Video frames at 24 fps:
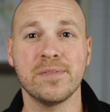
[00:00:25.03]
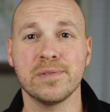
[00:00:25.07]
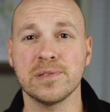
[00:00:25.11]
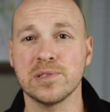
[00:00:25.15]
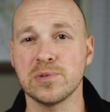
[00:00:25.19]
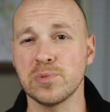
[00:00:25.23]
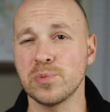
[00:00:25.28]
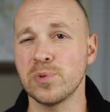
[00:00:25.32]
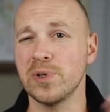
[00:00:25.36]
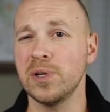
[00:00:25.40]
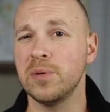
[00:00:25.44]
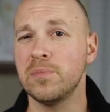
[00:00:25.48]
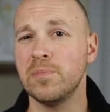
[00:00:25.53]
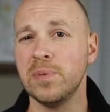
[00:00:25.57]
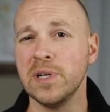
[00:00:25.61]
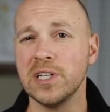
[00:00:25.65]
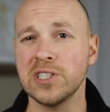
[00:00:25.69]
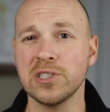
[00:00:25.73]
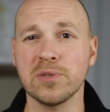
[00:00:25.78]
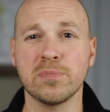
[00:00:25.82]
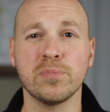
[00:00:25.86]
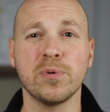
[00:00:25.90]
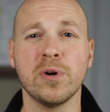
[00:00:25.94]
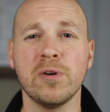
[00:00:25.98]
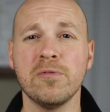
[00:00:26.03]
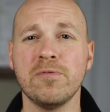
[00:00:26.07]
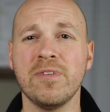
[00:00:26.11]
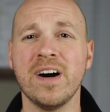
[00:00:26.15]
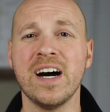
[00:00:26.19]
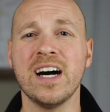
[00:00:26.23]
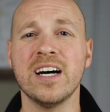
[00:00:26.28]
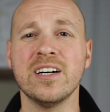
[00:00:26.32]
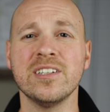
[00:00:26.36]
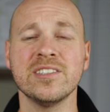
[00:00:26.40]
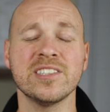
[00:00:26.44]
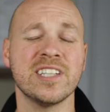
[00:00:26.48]
difference between picture
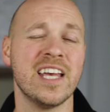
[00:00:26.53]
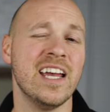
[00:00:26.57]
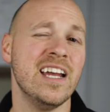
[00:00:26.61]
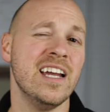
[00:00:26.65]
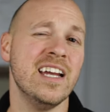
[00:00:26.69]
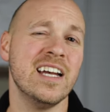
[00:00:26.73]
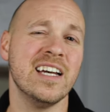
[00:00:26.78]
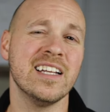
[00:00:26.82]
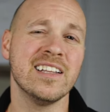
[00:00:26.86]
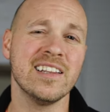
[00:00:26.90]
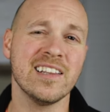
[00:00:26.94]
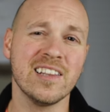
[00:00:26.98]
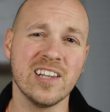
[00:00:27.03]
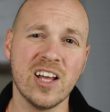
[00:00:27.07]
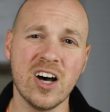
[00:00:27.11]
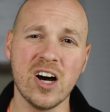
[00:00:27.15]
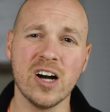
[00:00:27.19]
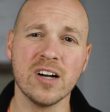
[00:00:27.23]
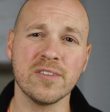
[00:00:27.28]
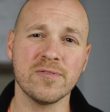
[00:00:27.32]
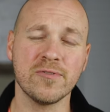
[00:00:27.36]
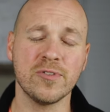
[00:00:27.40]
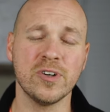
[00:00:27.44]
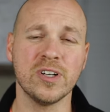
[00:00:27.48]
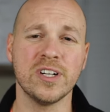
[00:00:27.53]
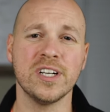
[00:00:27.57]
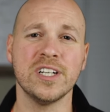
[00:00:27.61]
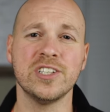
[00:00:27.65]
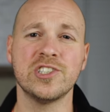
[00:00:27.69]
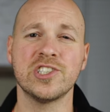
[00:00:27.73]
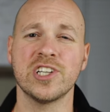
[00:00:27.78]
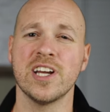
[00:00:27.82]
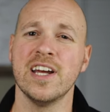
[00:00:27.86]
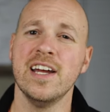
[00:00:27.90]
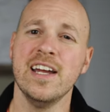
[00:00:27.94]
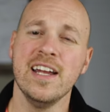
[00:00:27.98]
profiles and log
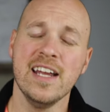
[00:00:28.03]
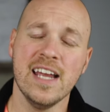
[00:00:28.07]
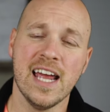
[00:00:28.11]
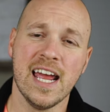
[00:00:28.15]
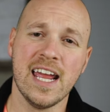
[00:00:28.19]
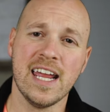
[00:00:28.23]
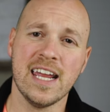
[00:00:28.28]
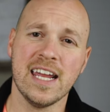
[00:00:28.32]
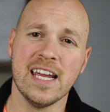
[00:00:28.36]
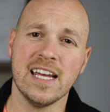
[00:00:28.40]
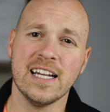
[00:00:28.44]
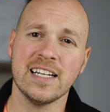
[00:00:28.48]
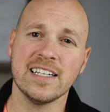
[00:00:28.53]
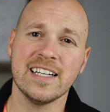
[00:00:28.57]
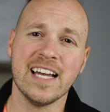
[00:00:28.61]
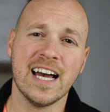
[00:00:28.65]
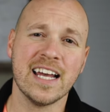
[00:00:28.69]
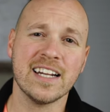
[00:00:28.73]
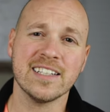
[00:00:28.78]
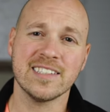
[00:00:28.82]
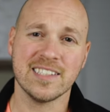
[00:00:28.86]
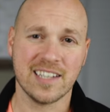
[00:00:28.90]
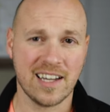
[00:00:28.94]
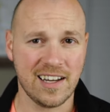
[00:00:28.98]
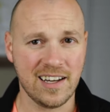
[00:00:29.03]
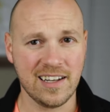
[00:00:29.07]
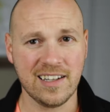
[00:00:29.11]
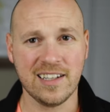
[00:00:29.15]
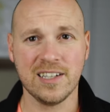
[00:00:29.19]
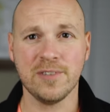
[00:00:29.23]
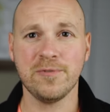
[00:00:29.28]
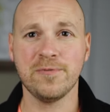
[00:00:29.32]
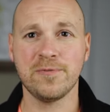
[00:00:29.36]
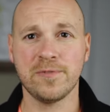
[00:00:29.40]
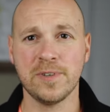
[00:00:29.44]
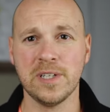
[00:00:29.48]
footage, and got a
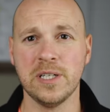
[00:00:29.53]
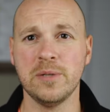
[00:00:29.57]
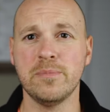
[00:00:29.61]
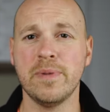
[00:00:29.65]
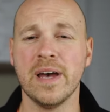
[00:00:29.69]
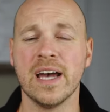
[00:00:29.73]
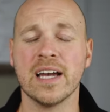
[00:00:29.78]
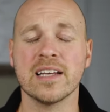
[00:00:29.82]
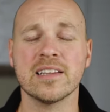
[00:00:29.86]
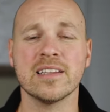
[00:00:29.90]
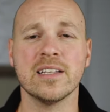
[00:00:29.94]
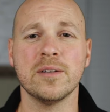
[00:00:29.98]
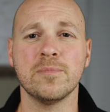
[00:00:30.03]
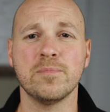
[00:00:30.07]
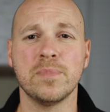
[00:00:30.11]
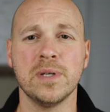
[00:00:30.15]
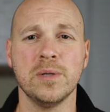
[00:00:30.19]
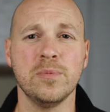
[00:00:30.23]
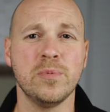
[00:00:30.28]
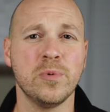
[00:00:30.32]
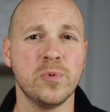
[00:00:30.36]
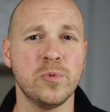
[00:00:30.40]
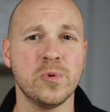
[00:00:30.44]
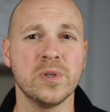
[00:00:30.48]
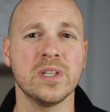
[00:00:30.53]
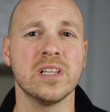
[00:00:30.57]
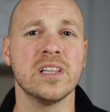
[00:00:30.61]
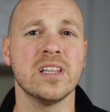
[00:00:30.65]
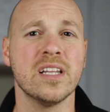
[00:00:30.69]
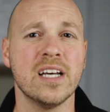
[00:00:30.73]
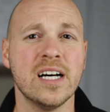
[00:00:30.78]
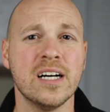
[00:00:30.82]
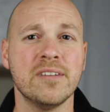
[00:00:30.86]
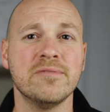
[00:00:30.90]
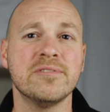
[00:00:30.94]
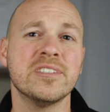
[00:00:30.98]
ton of feedback that people would
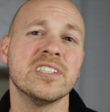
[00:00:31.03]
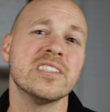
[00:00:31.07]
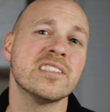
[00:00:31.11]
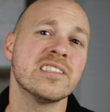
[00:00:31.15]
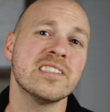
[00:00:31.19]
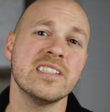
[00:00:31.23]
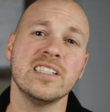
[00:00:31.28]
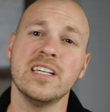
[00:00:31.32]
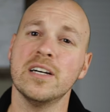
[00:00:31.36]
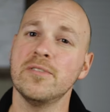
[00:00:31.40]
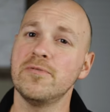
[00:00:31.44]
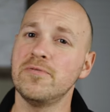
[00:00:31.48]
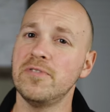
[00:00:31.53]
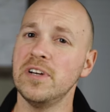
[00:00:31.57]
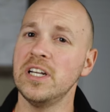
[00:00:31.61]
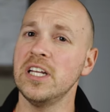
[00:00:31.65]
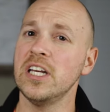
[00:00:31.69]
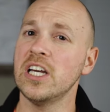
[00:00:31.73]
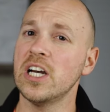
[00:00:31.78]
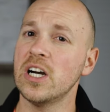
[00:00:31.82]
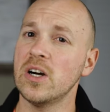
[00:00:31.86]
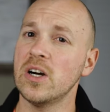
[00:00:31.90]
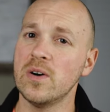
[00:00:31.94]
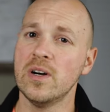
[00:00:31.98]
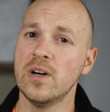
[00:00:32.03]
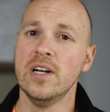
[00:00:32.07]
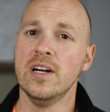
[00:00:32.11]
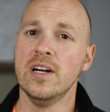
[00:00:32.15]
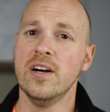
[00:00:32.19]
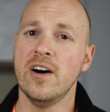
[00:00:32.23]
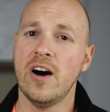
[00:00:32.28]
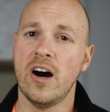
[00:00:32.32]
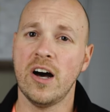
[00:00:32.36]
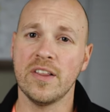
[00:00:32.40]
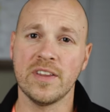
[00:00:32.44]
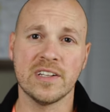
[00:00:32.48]
love to see a video
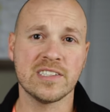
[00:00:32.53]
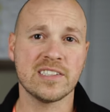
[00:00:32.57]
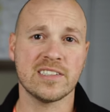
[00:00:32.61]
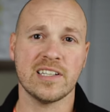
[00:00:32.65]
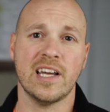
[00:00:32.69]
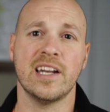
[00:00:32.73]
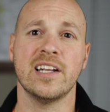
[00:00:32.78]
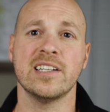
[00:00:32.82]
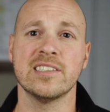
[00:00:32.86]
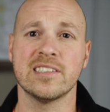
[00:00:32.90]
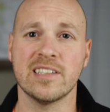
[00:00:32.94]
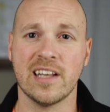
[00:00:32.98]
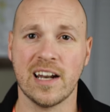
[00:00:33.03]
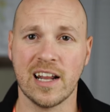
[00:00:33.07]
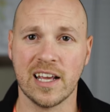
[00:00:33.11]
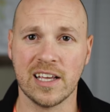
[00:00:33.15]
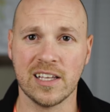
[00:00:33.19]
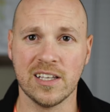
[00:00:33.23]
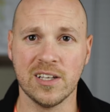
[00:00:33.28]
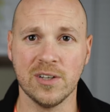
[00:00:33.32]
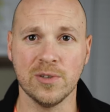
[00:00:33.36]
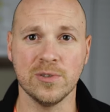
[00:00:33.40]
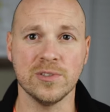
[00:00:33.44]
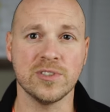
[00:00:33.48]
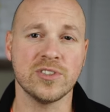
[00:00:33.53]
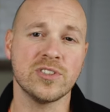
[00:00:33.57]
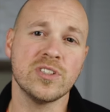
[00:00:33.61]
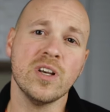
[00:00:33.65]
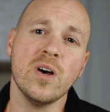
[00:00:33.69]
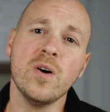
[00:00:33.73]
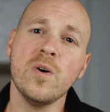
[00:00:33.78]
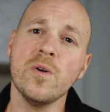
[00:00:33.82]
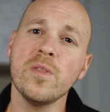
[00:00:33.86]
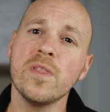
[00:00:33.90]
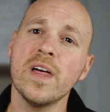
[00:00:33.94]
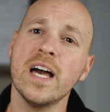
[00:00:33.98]
on the settings that I use.
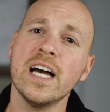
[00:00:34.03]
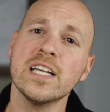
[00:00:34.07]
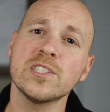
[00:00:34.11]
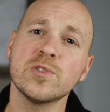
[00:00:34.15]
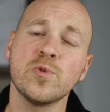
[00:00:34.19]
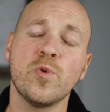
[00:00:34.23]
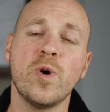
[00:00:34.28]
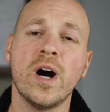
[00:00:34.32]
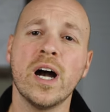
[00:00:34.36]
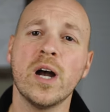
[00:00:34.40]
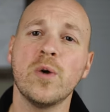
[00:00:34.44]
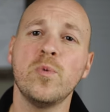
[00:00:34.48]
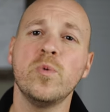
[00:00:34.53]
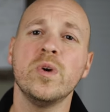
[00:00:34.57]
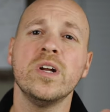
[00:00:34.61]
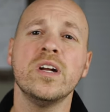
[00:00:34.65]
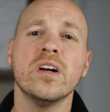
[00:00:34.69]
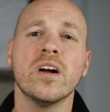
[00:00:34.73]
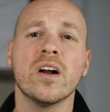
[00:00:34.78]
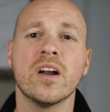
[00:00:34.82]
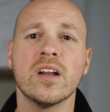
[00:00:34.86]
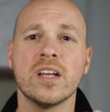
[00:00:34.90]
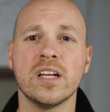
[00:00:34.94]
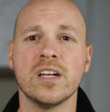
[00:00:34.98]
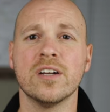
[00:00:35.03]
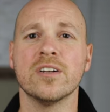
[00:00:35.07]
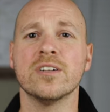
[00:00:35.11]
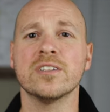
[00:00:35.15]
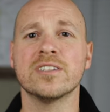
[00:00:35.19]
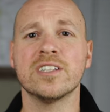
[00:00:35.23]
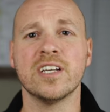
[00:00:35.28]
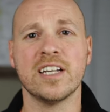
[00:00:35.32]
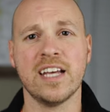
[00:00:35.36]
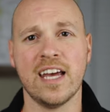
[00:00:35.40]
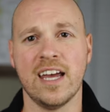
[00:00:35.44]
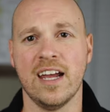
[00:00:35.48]
So that's why we are here
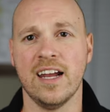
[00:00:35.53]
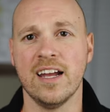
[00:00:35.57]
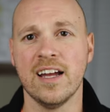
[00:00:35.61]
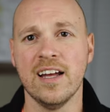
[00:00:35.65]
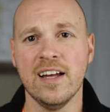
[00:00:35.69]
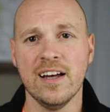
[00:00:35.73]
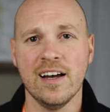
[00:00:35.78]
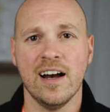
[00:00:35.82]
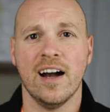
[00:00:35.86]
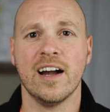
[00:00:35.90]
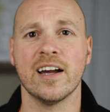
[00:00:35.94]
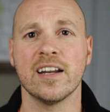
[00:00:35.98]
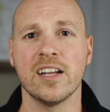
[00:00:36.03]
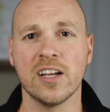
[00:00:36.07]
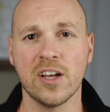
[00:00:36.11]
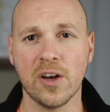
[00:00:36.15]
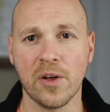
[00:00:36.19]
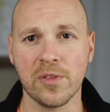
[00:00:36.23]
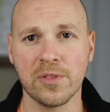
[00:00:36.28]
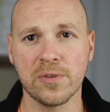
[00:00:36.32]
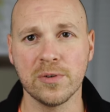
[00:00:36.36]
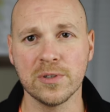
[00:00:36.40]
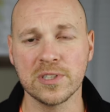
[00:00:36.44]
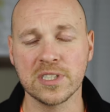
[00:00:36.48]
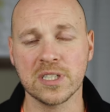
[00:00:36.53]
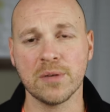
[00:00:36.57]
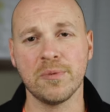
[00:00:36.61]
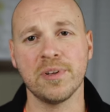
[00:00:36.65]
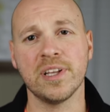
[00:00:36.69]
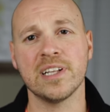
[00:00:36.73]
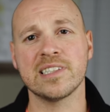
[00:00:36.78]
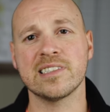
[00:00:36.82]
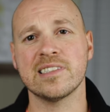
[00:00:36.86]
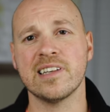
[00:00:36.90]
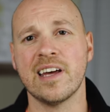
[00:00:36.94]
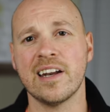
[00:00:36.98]
today. I'm gonna go through some of
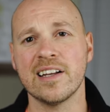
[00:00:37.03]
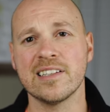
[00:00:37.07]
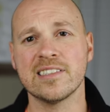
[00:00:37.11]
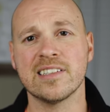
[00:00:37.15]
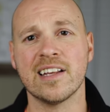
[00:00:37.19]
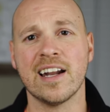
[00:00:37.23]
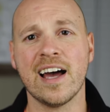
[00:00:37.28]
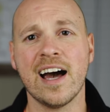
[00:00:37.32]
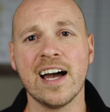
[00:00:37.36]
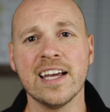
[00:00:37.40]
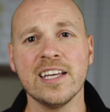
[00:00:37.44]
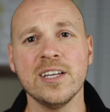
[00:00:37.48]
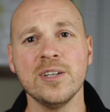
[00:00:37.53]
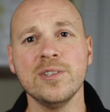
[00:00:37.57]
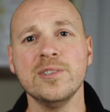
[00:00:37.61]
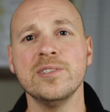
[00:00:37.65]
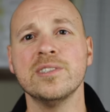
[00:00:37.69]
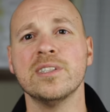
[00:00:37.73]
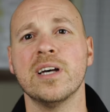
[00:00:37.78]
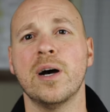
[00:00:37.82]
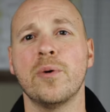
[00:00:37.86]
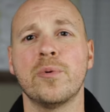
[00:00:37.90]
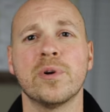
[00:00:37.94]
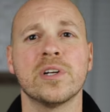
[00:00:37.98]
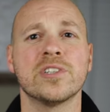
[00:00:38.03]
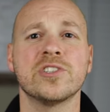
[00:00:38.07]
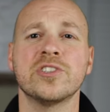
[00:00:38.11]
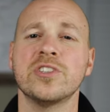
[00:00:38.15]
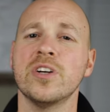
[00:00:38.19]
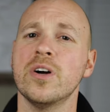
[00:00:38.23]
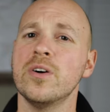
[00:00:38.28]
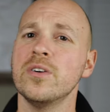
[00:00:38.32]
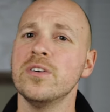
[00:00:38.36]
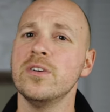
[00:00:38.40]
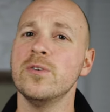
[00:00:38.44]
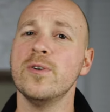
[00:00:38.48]
the settings that I use. I wanna
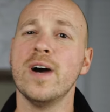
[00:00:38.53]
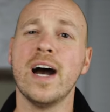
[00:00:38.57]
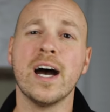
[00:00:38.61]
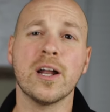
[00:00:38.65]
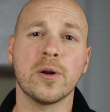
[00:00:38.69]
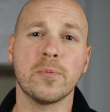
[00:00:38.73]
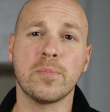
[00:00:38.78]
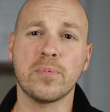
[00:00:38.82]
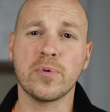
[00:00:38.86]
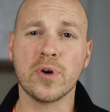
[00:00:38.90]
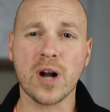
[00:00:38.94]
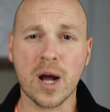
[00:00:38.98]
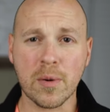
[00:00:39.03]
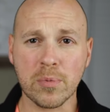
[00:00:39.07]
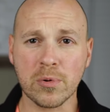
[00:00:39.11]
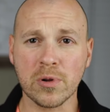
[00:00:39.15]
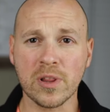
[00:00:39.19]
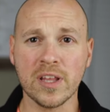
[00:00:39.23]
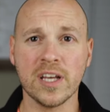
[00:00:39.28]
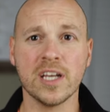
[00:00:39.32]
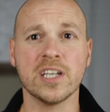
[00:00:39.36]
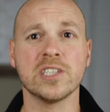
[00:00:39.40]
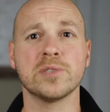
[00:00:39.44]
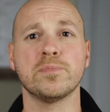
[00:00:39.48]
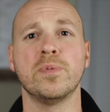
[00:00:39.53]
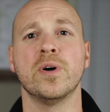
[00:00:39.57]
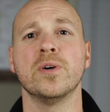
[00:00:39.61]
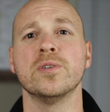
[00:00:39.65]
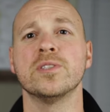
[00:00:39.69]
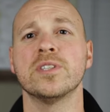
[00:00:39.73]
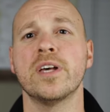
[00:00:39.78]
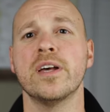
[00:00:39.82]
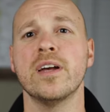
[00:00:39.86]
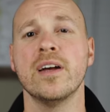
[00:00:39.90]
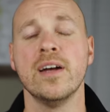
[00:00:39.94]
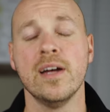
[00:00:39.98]
show you how to properly
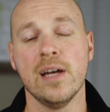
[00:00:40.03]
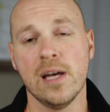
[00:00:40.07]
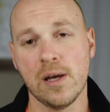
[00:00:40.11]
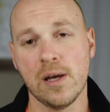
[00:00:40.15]
expose it,